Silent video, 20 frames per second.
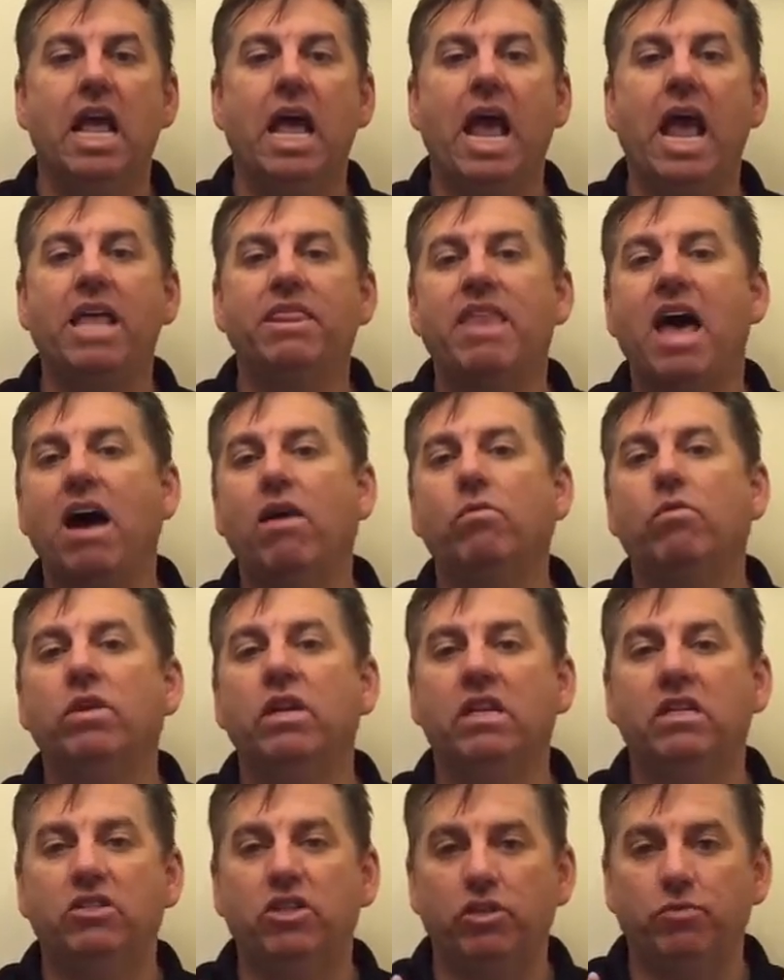And that
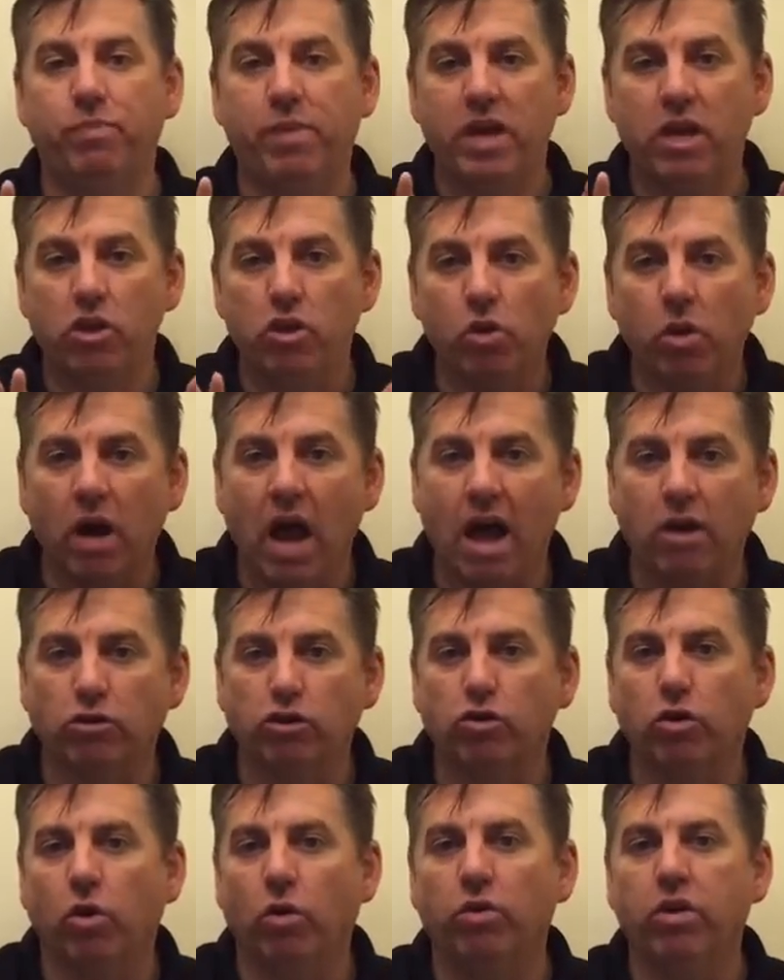wouldn't just be your
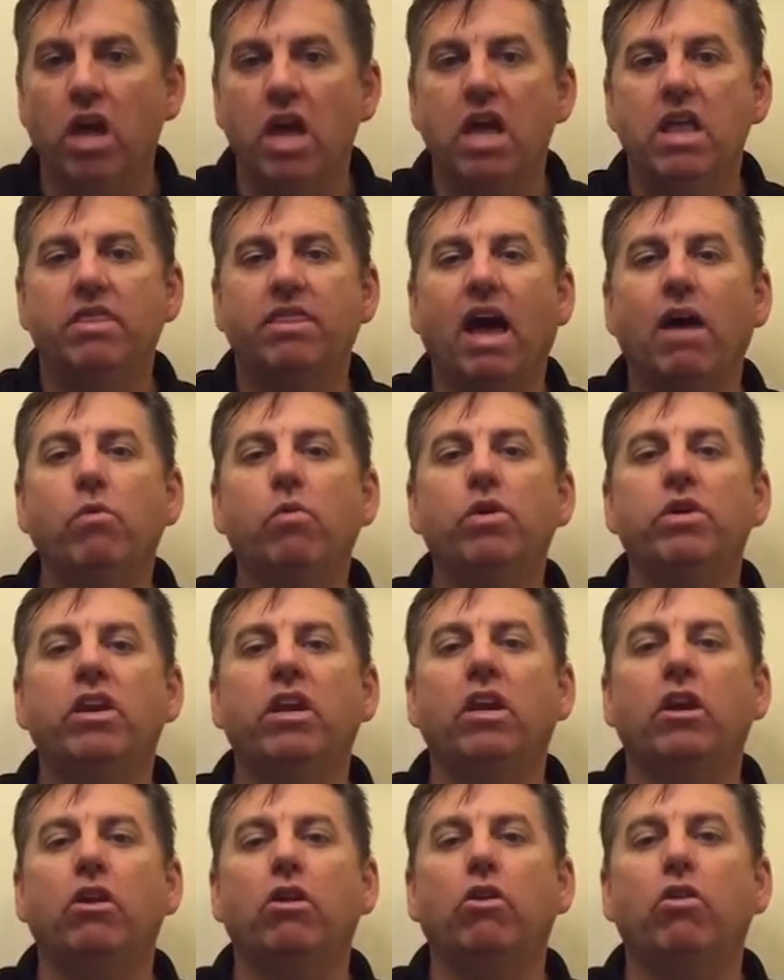household. That
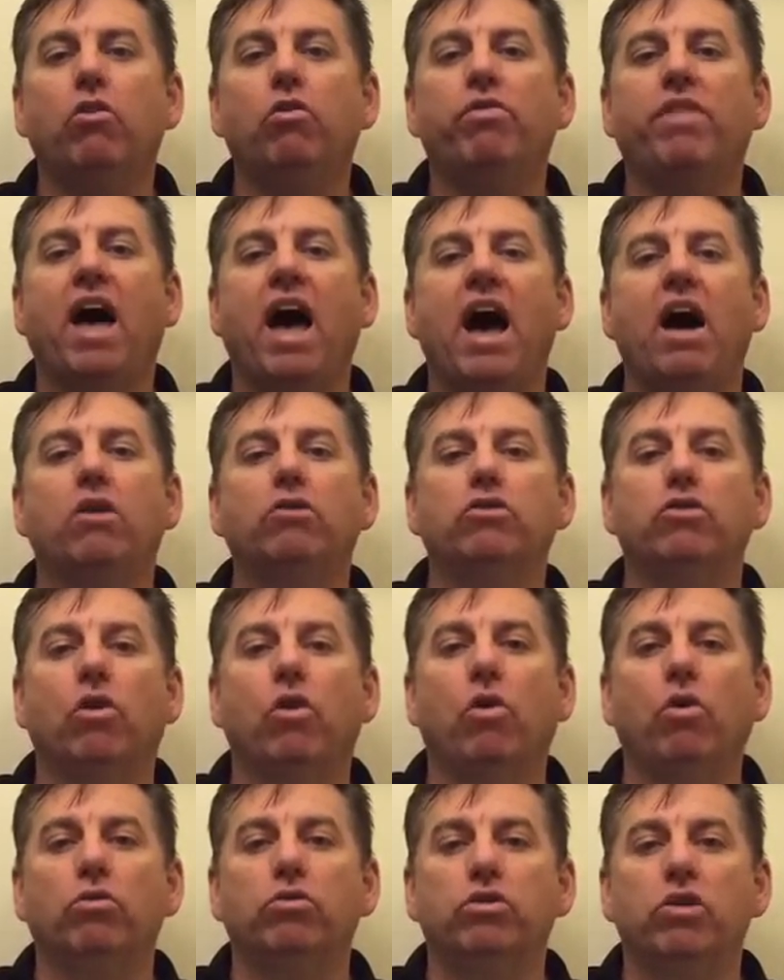wouldn't include the
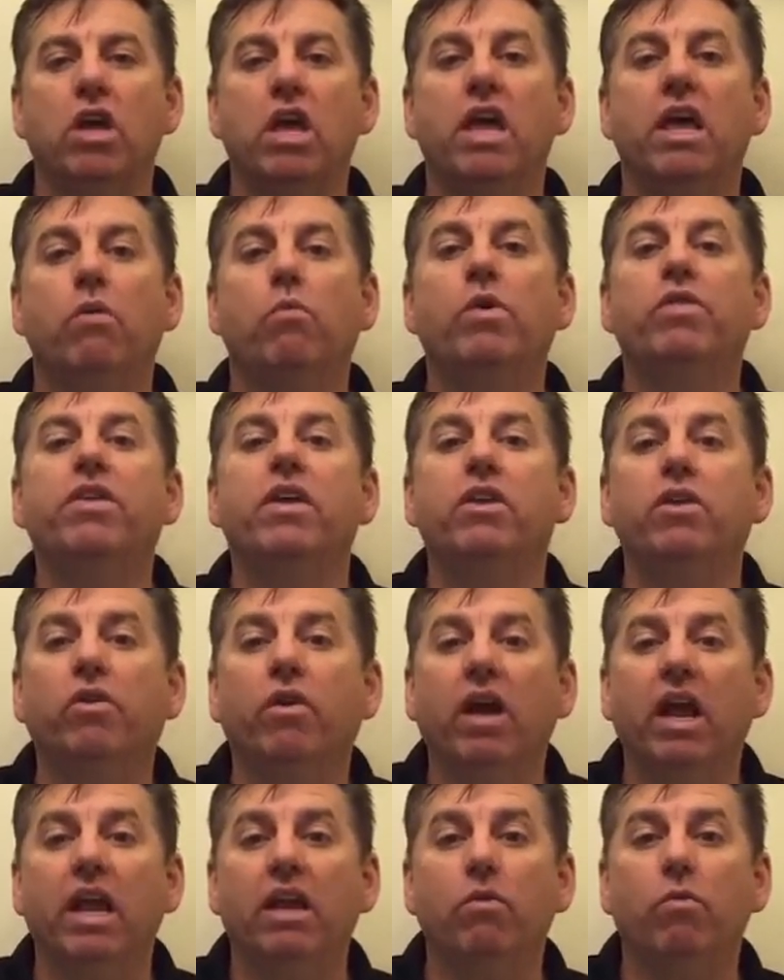households within
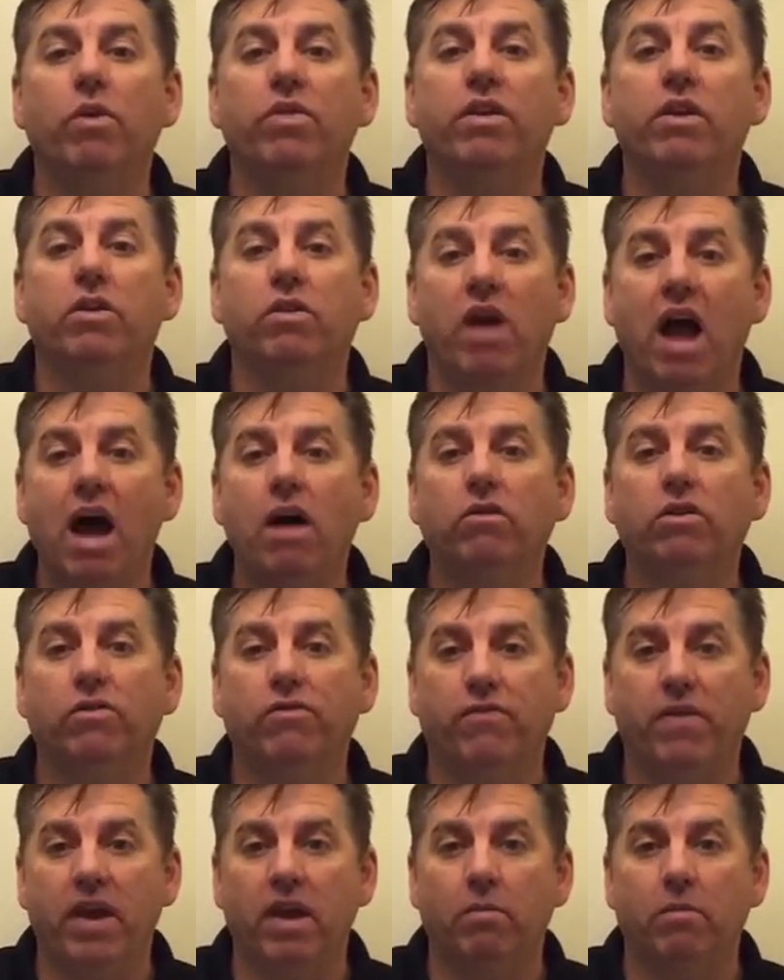your outer
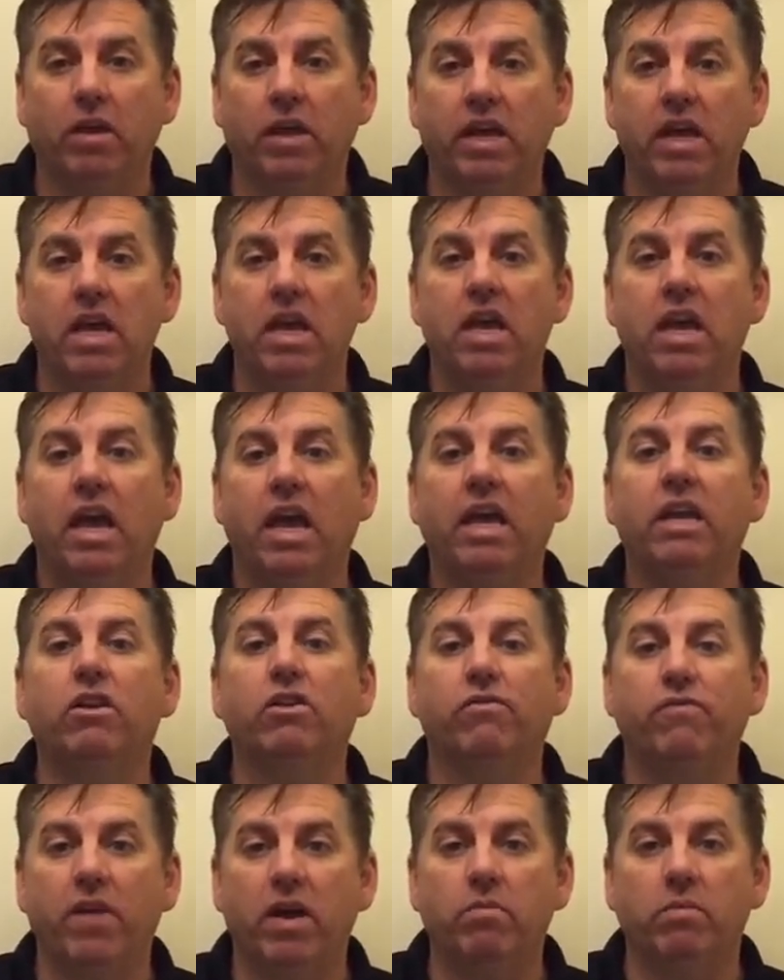family, in
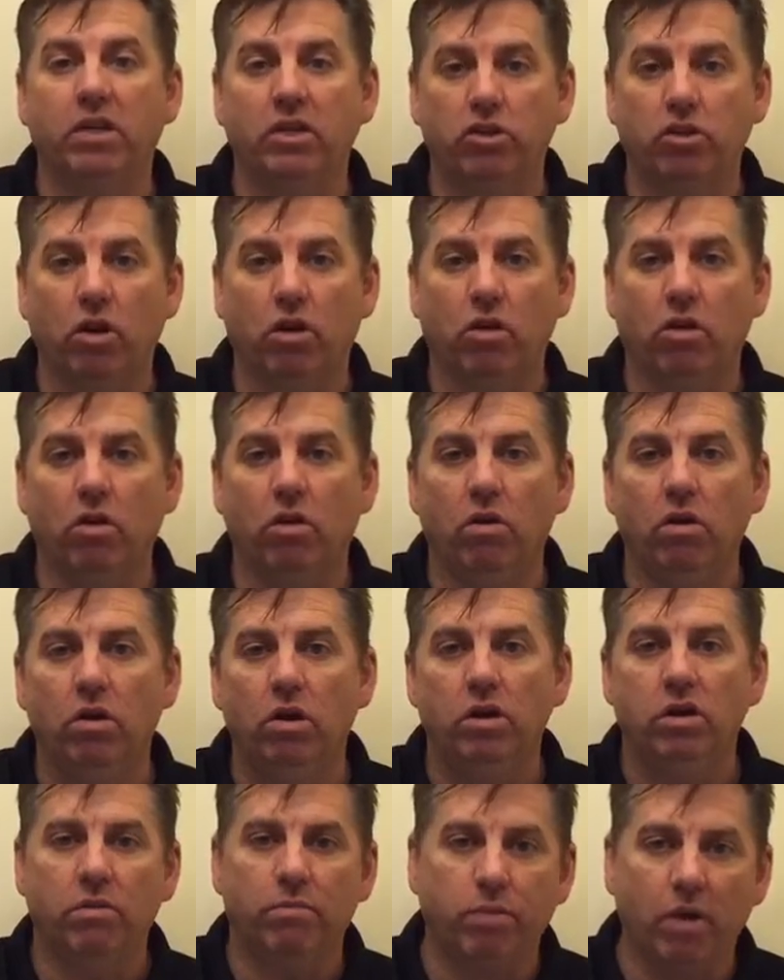your family circle.
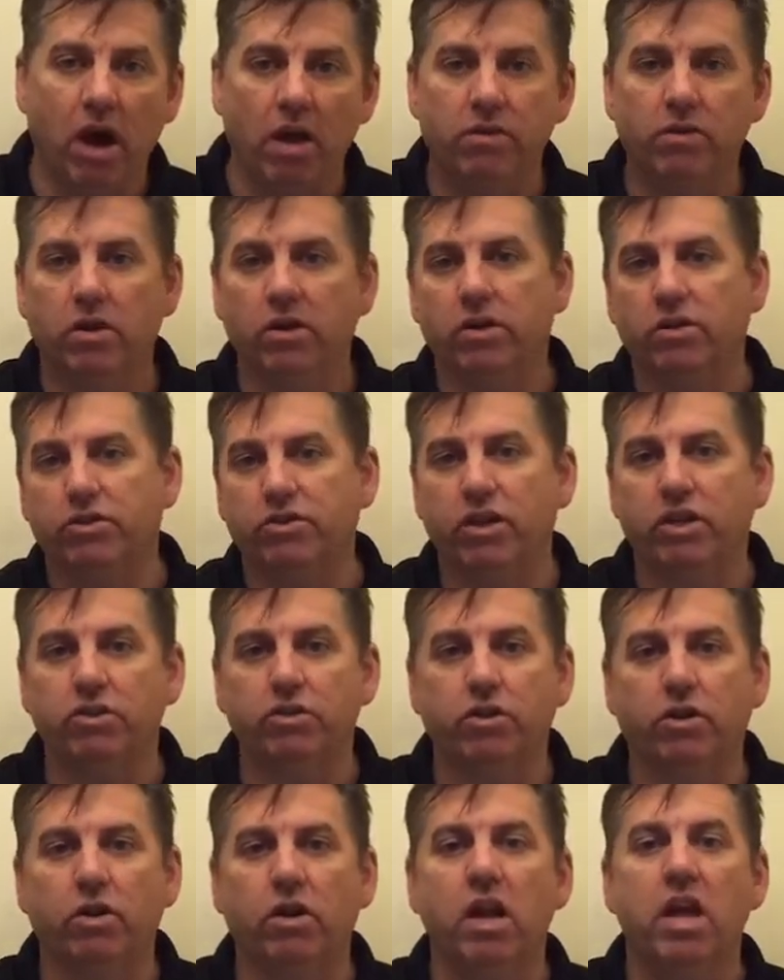Your brother, your
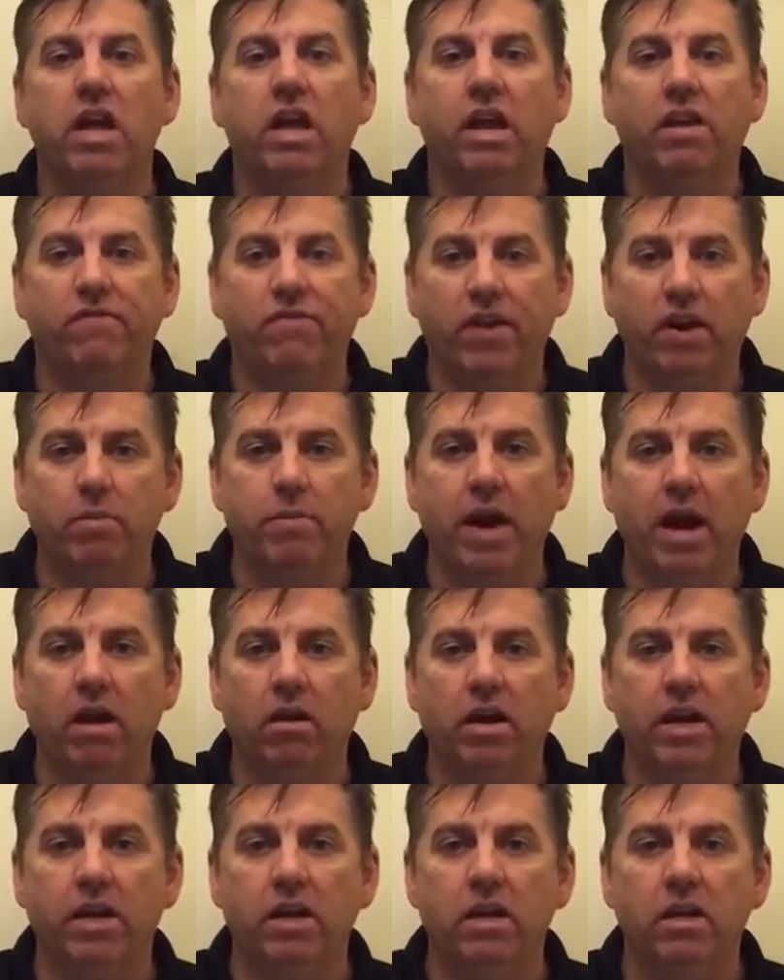sister, if they're
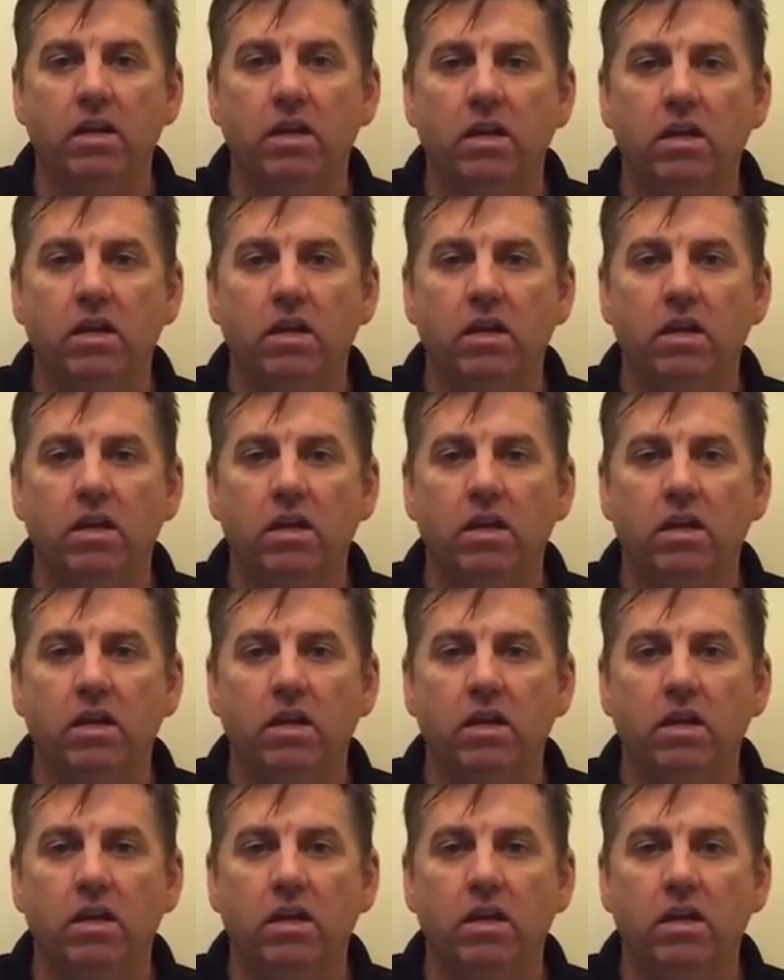married.